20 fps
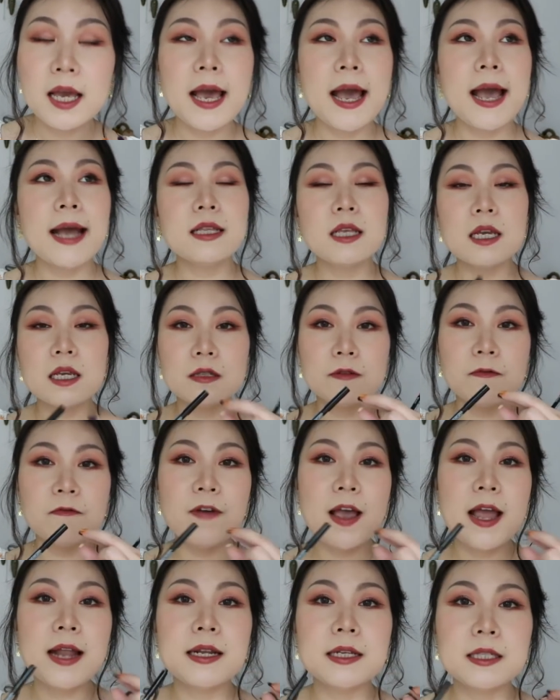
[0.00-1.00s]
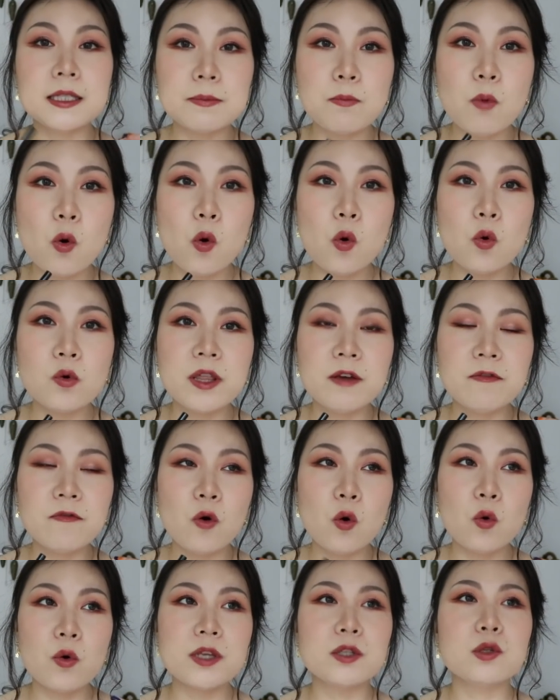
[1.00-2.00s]
and is fairly small,
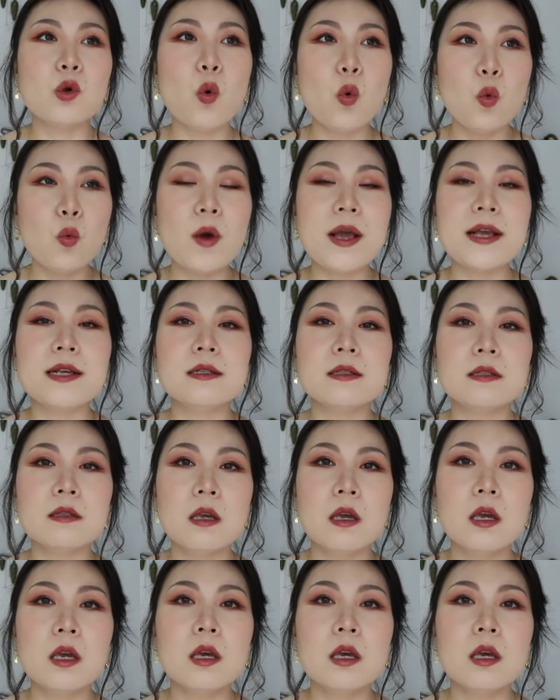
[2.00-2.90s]
therefore it's always